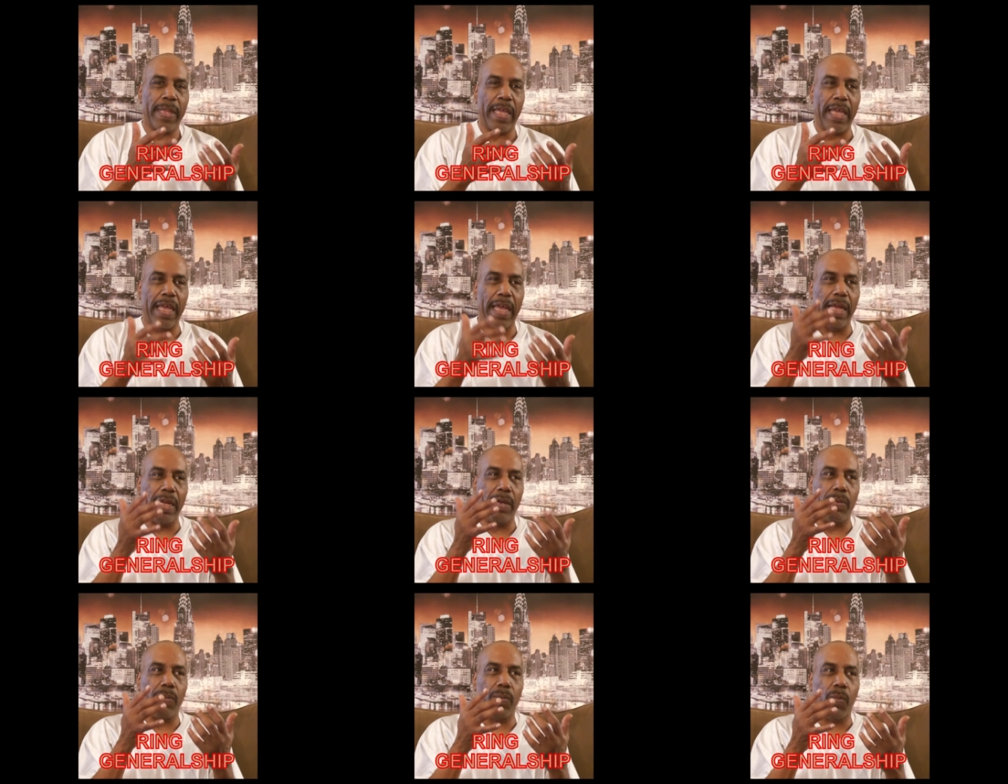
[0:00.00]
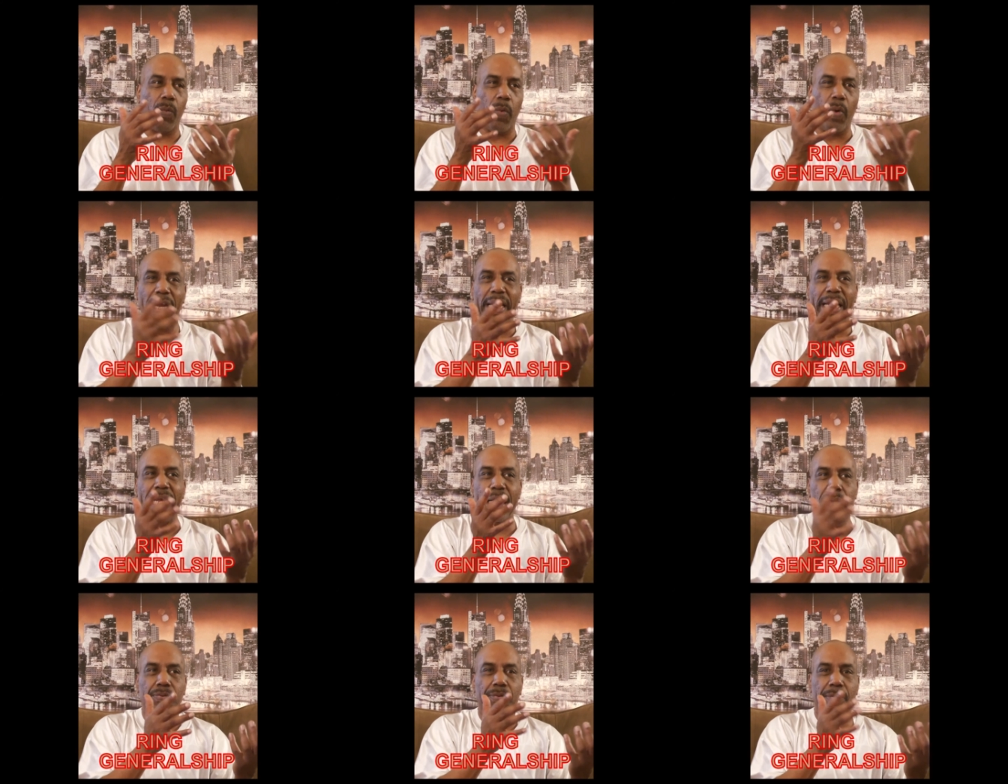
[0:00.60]
And when
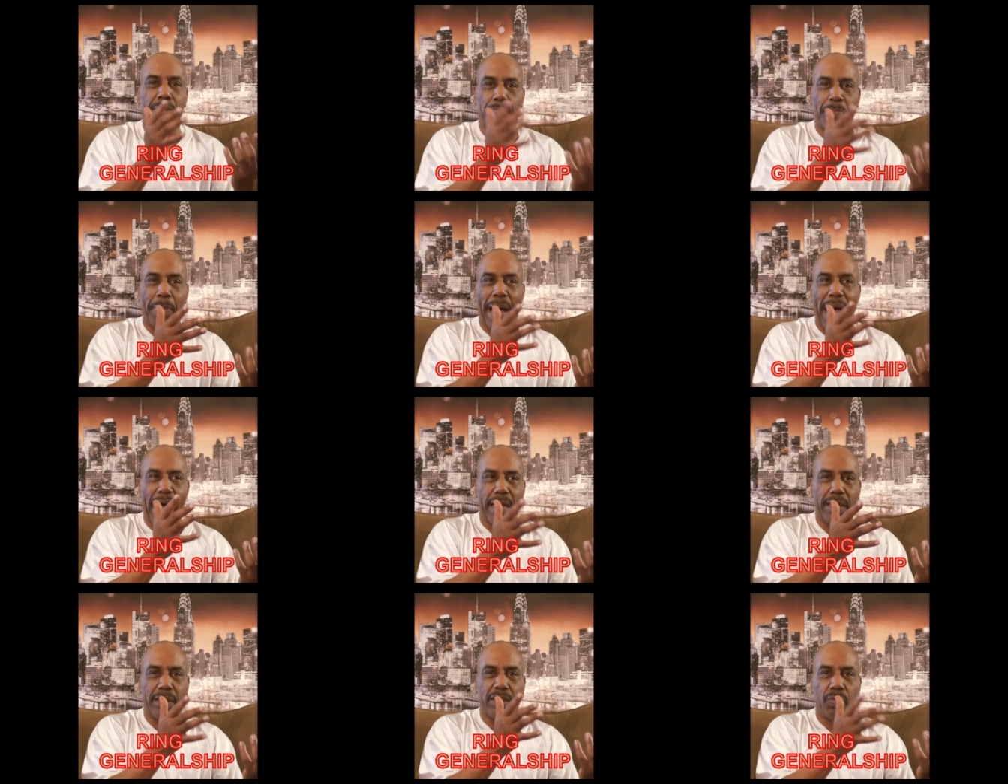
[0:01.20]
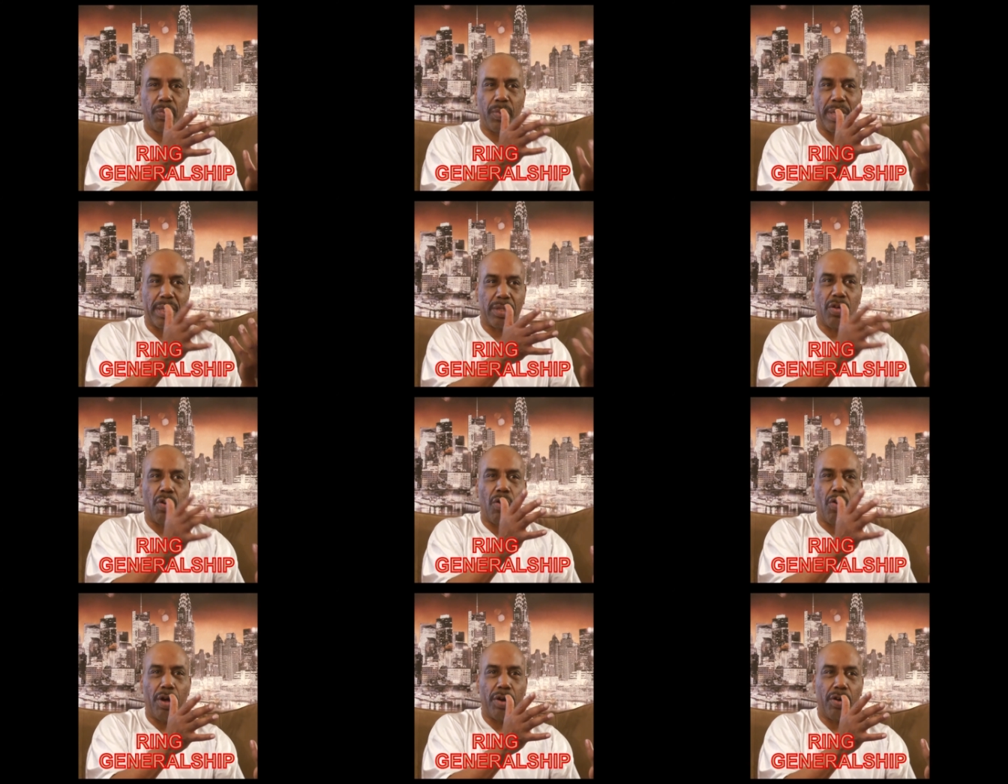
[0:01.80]
he's responding to what's
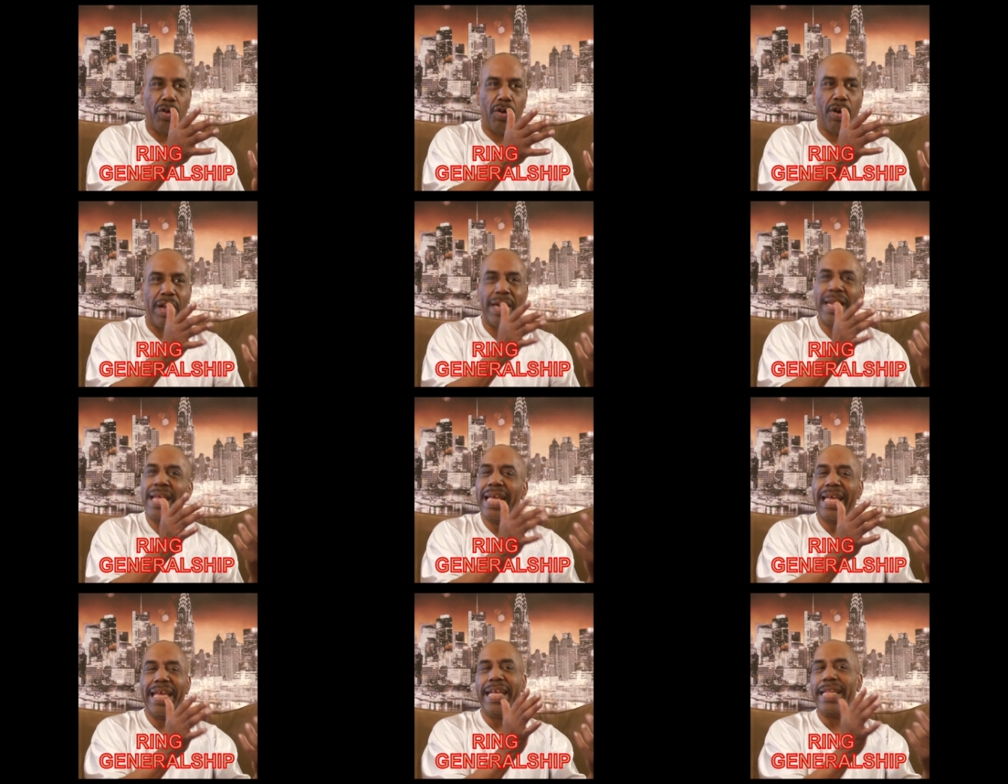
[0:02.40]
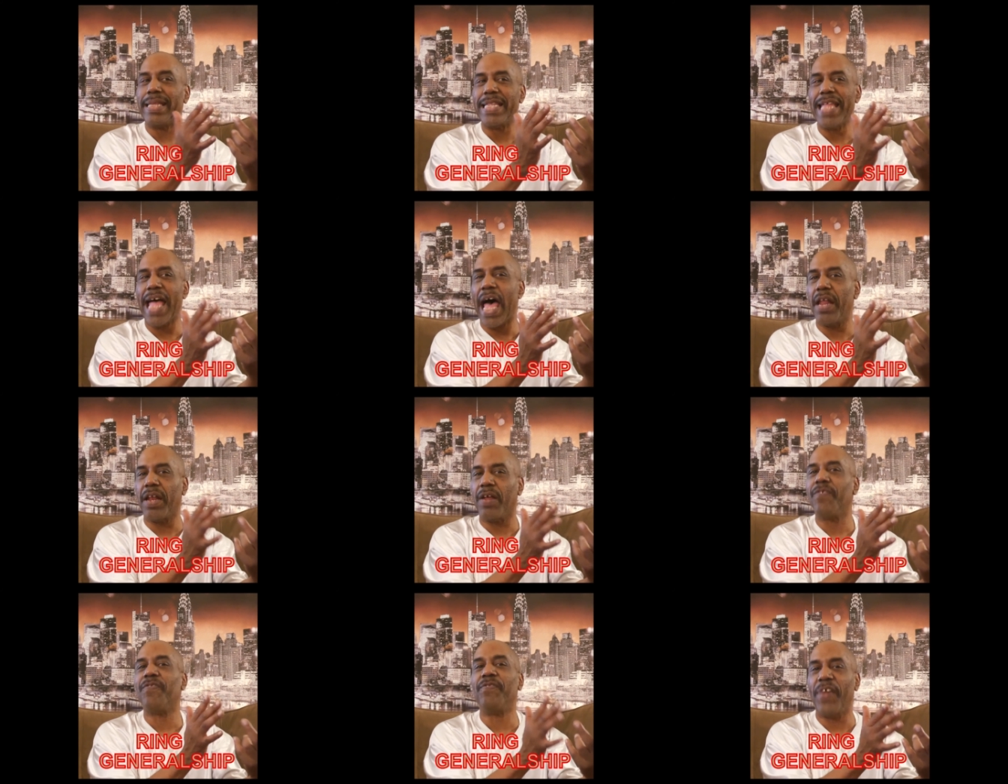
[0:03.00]
going on, it's
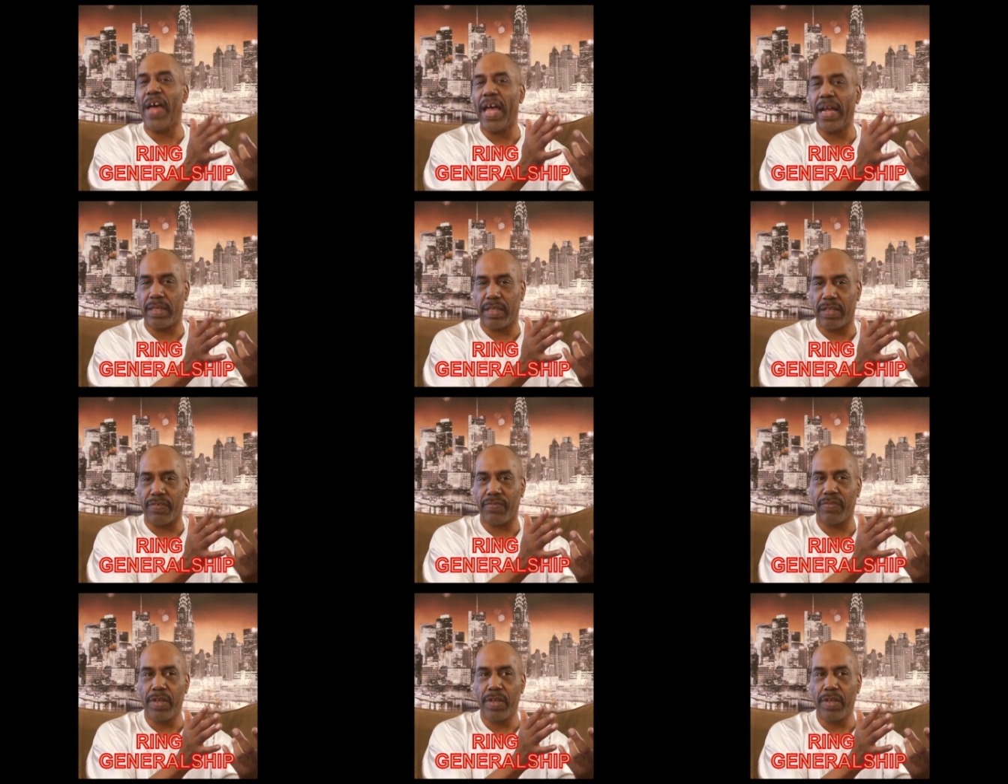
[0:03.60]
not effective.